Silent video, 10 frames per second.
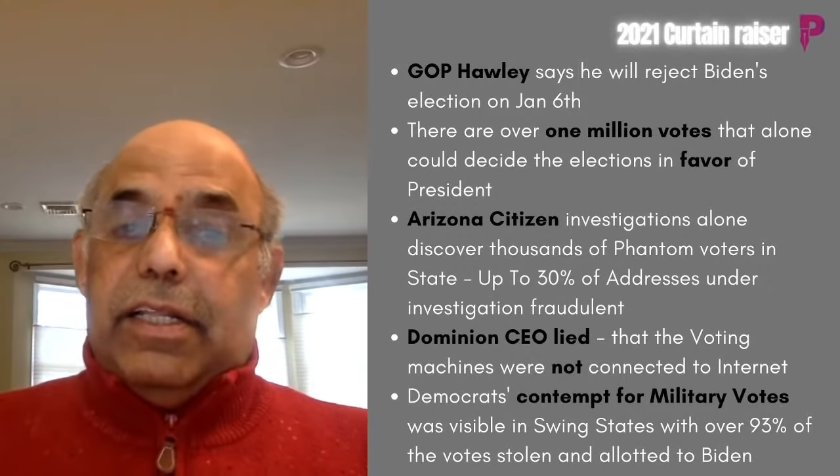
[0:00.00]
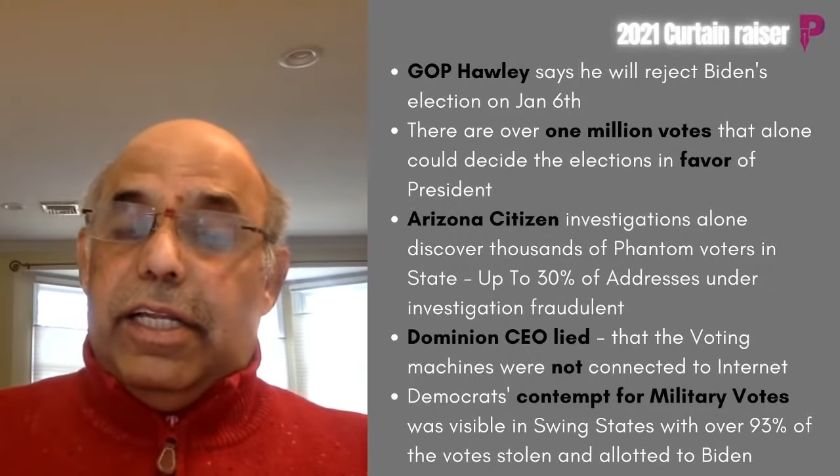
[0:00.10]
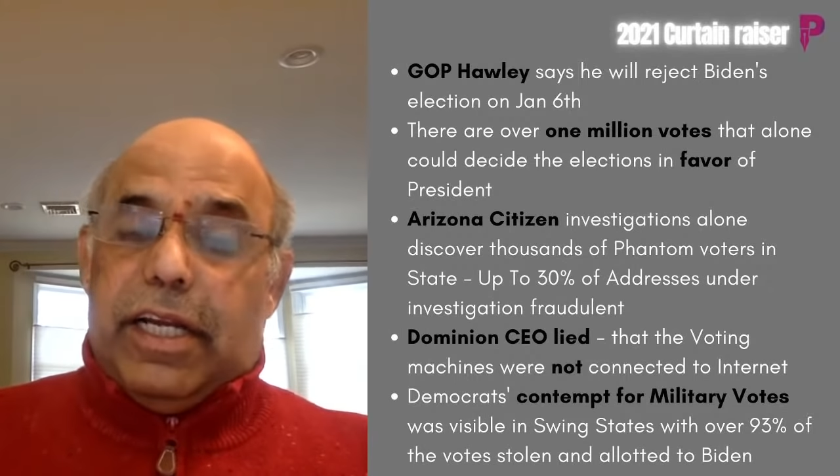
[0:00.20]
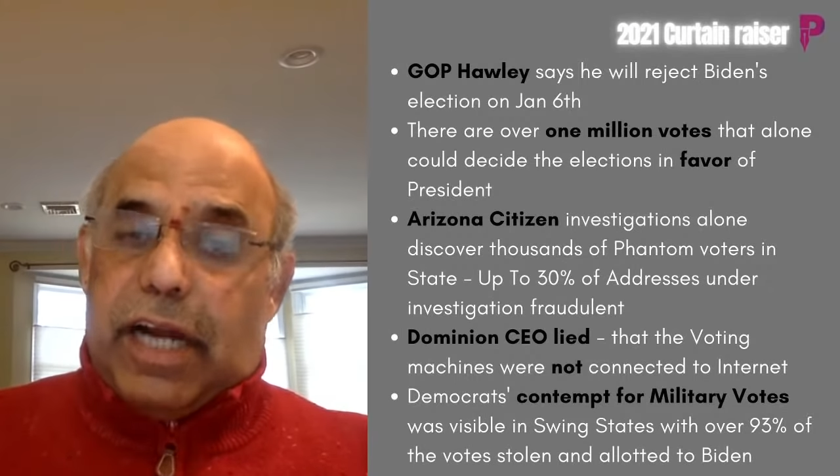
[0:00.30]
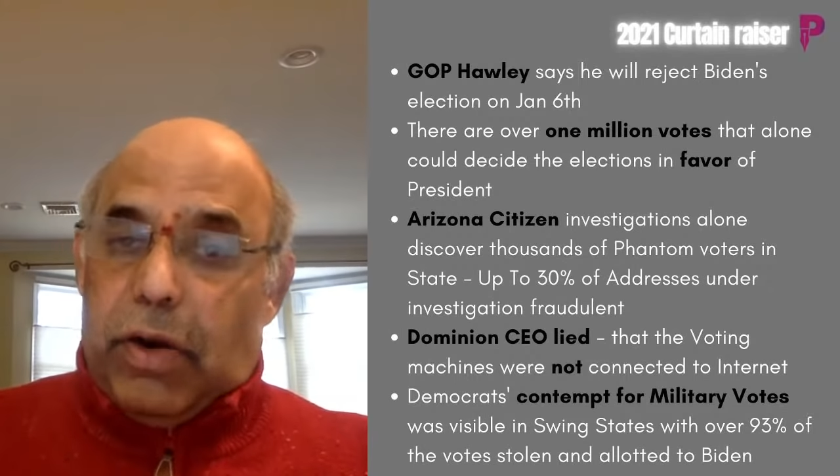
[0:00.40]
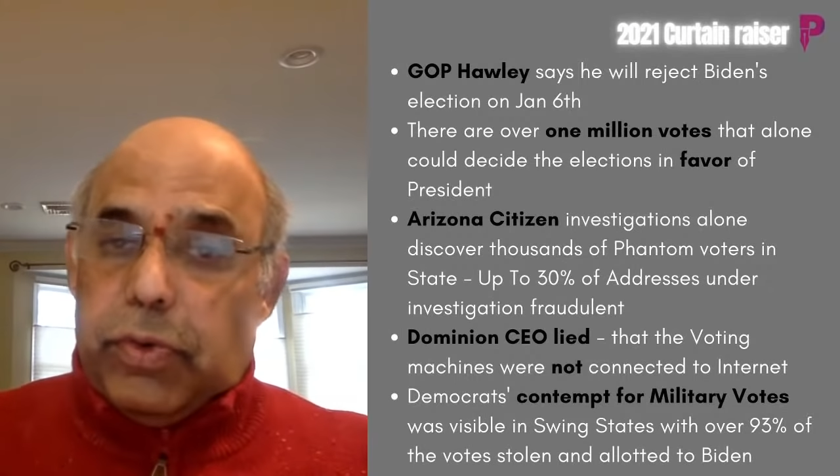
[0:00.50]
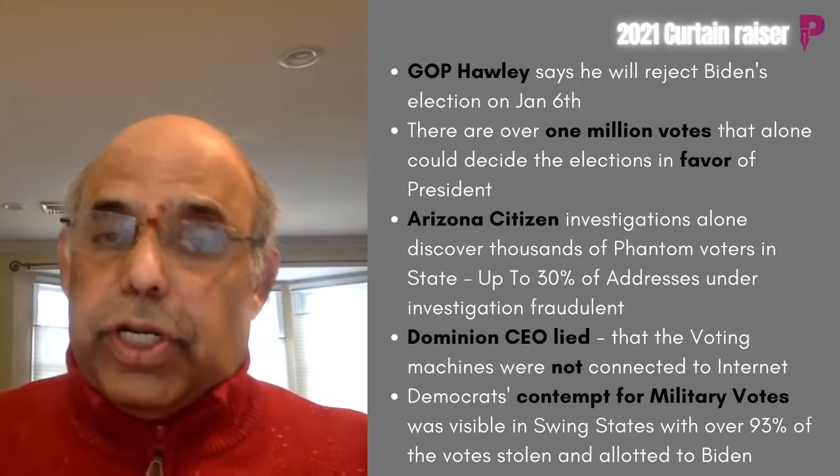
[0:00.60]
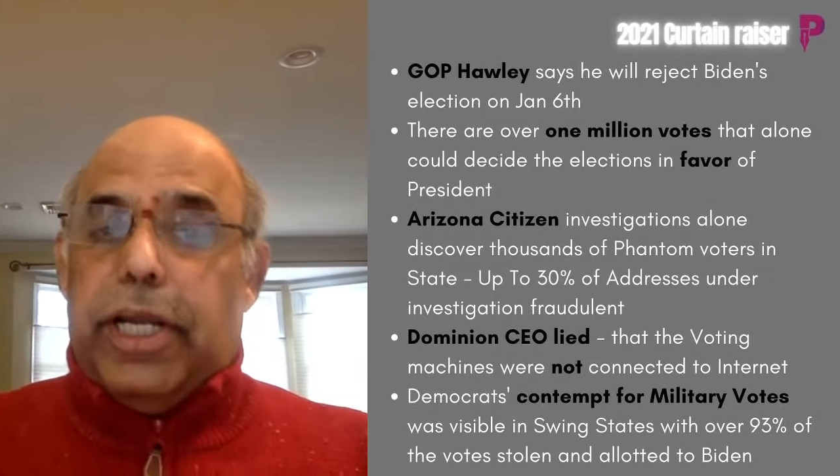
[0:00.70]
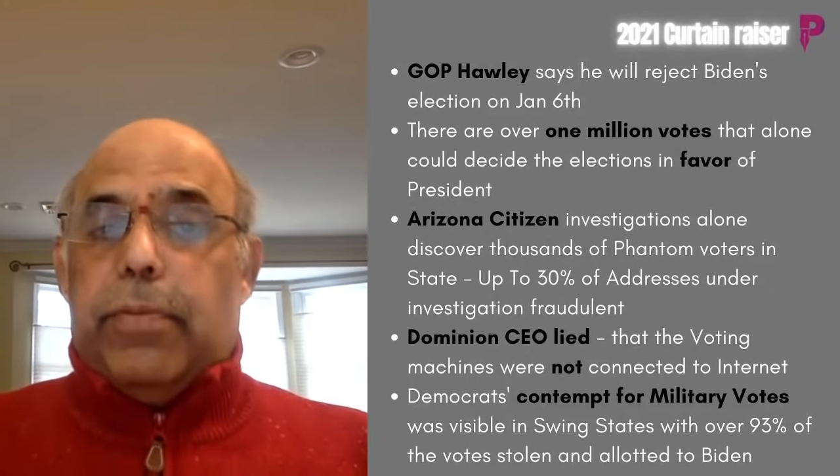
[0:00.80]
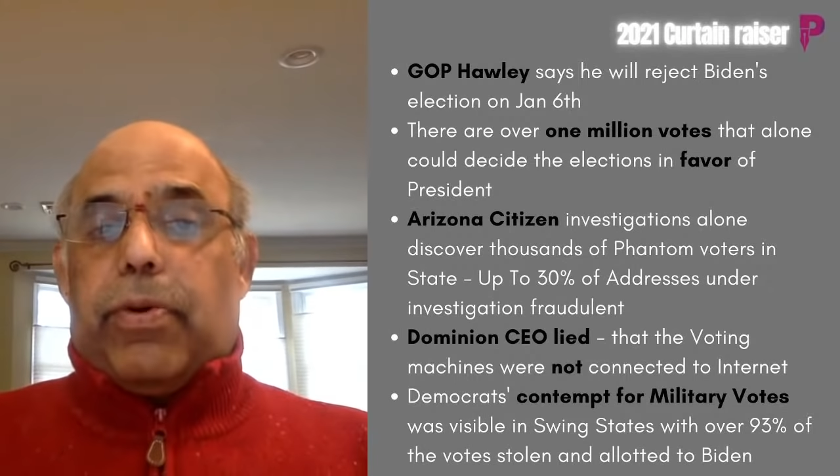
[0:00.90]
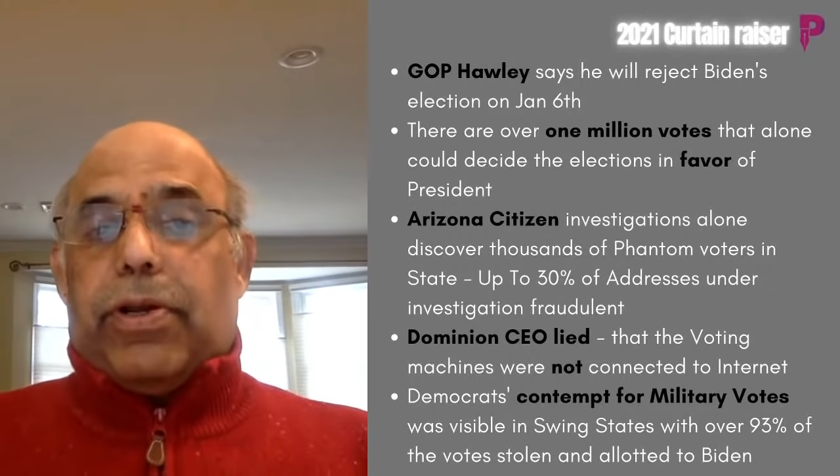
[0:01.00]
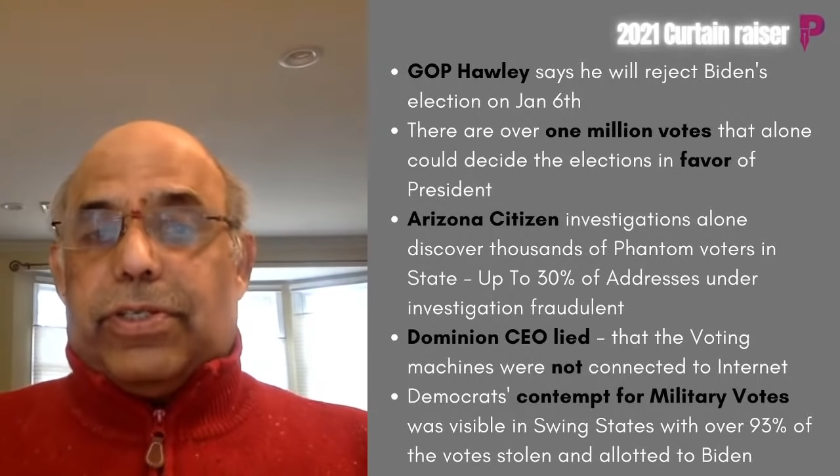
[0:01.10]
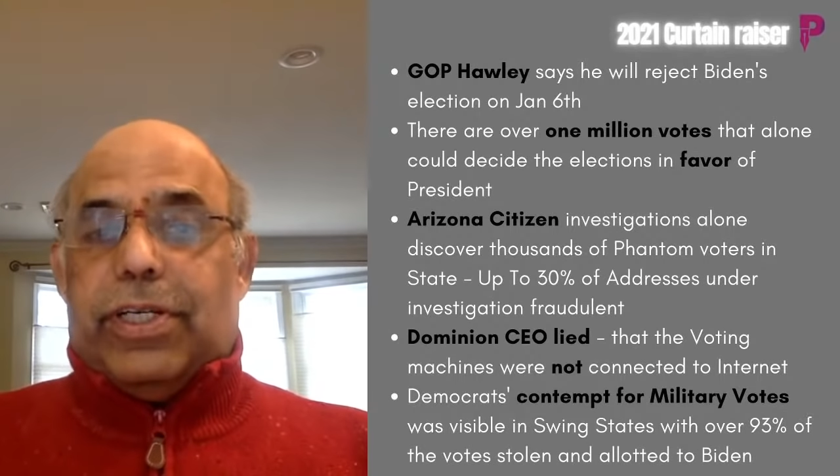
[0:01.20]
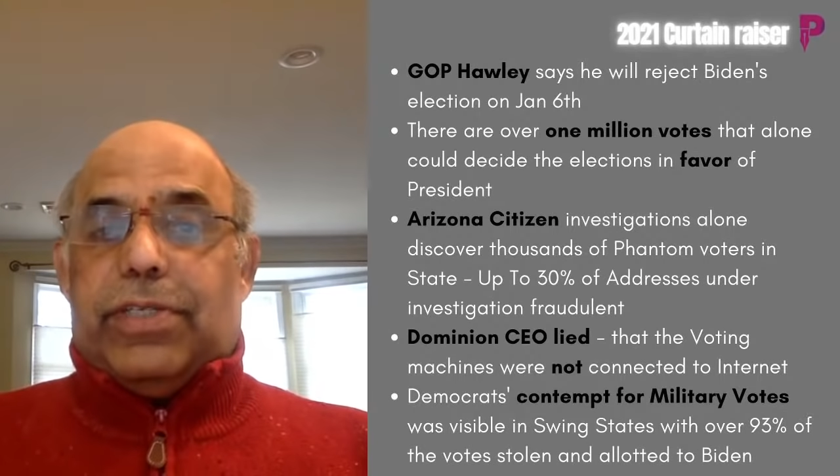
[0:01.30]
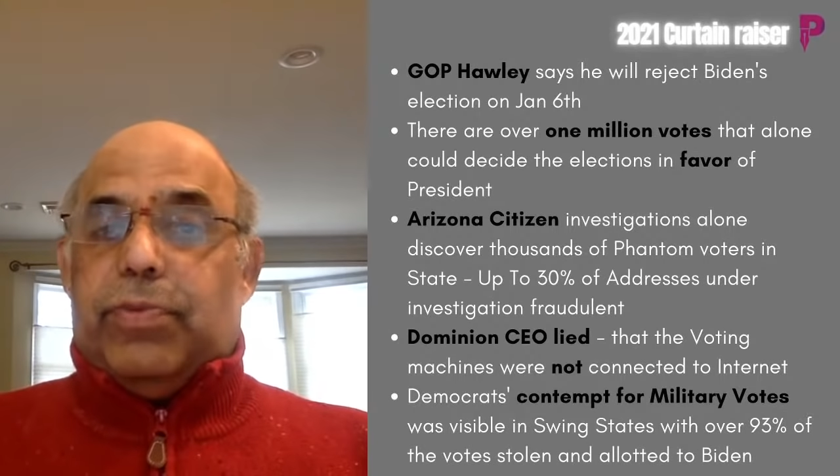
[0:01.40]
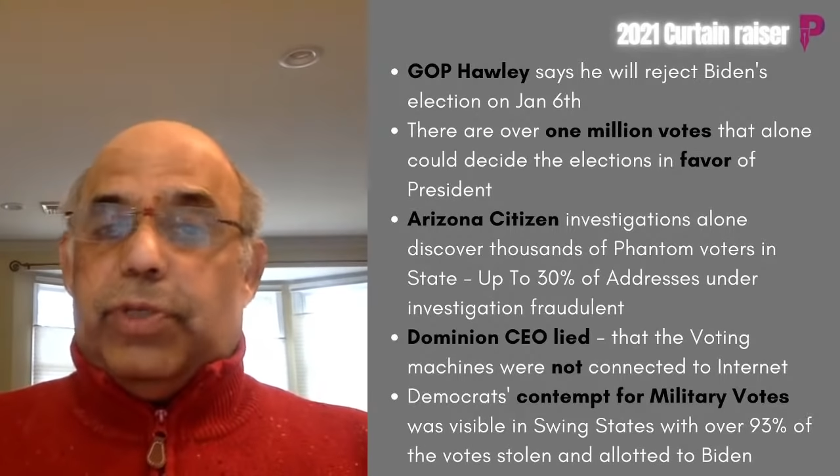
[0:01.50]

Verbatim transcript: the counting process,